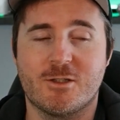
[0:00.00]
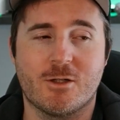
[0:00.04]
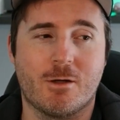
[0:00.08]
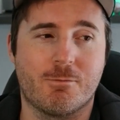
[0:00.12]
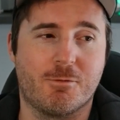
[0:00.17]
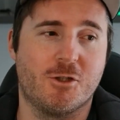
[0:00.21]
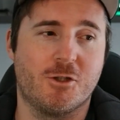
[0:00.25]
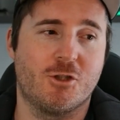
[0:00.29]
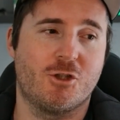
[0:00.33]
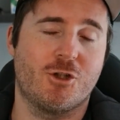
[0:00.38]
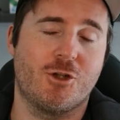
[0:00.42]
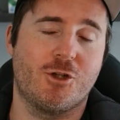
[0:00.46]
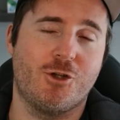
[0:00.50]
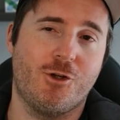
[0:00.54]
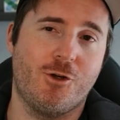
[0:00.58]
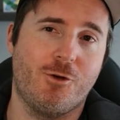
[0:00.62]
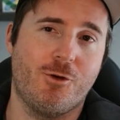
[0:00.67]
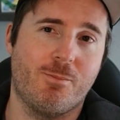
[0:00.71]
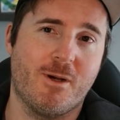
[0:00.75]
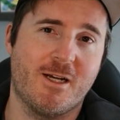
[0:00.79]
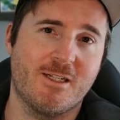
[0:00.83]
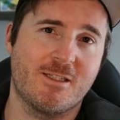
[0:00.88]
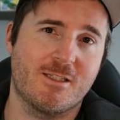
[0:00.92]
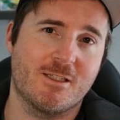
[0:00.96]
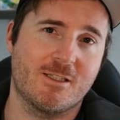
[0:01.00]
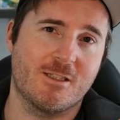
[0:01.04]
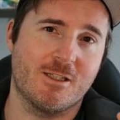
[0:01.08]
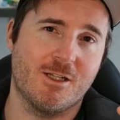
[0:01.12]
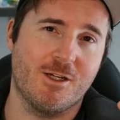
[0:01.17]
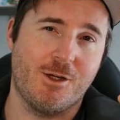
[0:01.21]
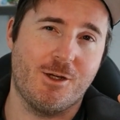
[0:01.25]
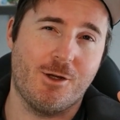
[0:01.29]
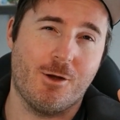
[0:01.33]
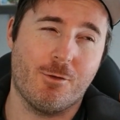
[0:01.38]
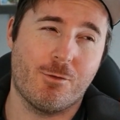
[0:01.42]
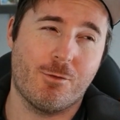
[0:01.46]
I'm going to show you
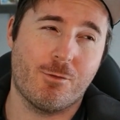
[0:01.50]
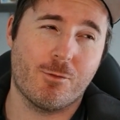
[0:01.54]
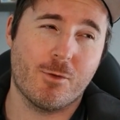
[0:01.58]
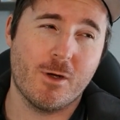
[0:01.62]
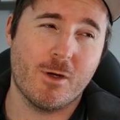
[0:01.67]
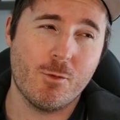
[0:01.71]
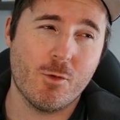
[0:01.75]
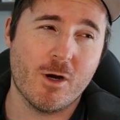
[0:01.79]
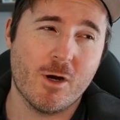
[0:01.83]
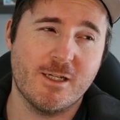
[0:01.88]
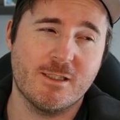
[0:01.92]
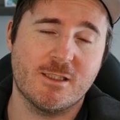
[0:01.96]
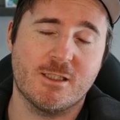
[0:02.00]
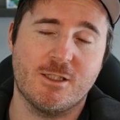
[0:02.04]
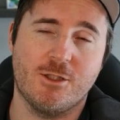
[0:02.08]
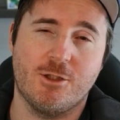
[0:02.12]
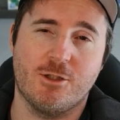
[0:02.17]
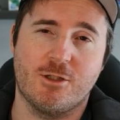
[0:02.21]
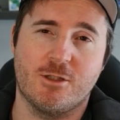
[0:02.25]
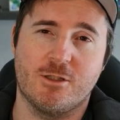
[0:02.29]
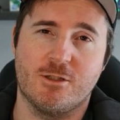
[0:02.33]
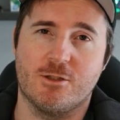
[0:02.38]
basically three ways that you can do